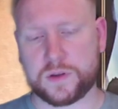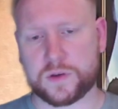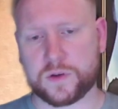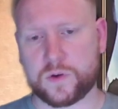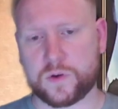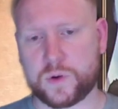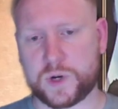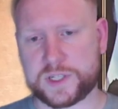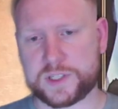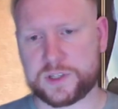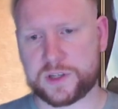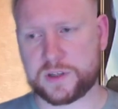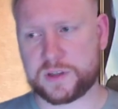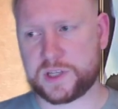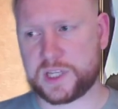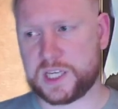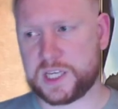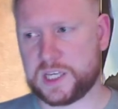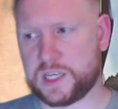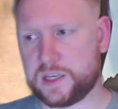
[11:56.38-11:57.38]
Quests on
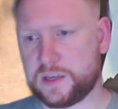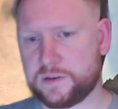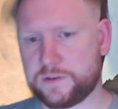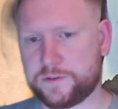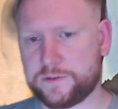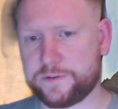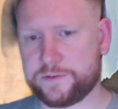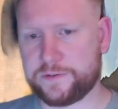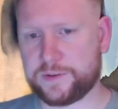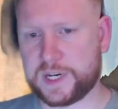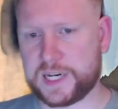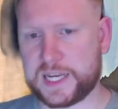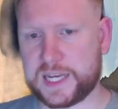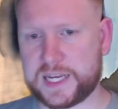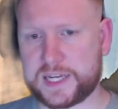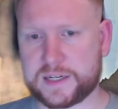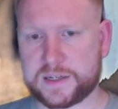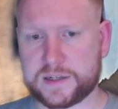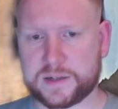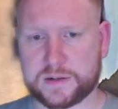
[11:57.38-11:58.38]
the
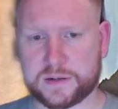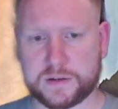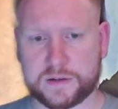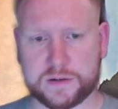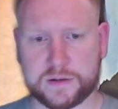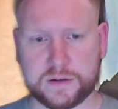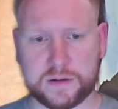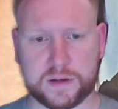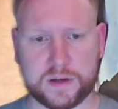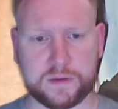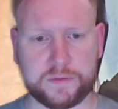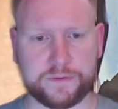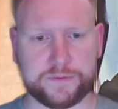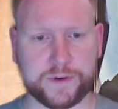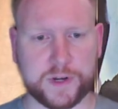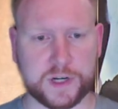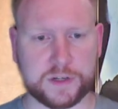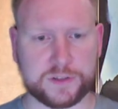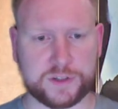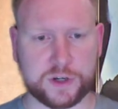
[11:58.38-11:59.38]
Flynn and
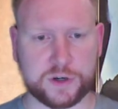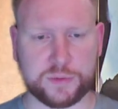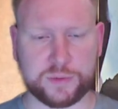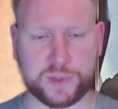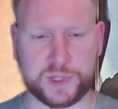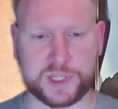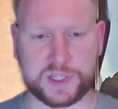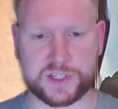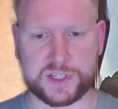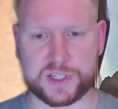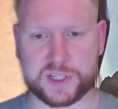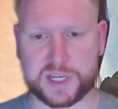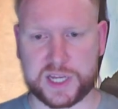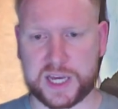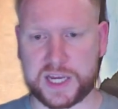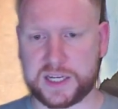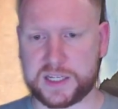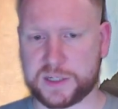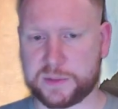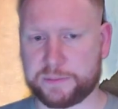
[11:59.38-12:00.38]
follows it up with the
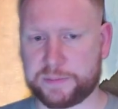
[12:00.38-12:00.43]
Snake to